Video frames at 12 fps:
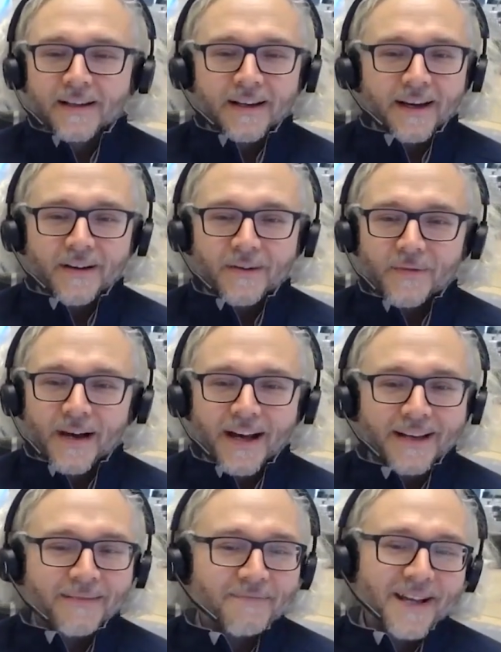I
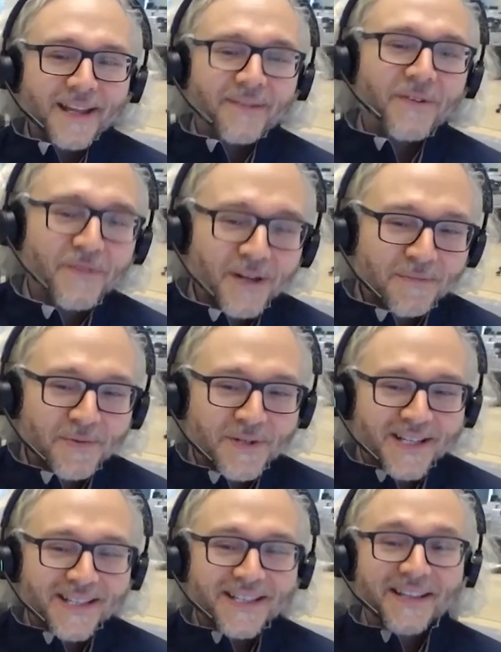think 15%
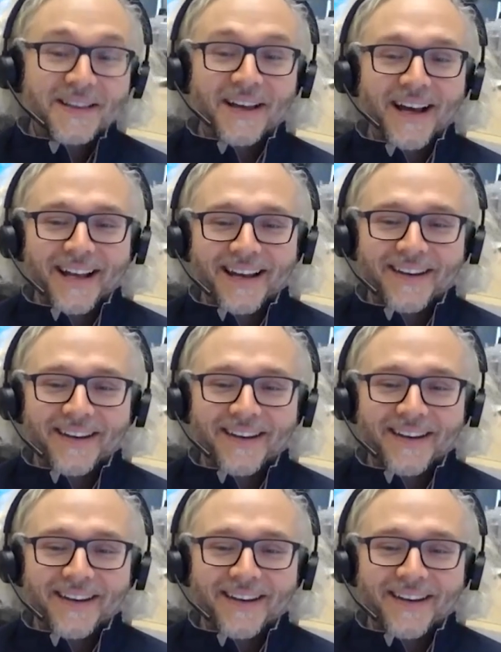is a lot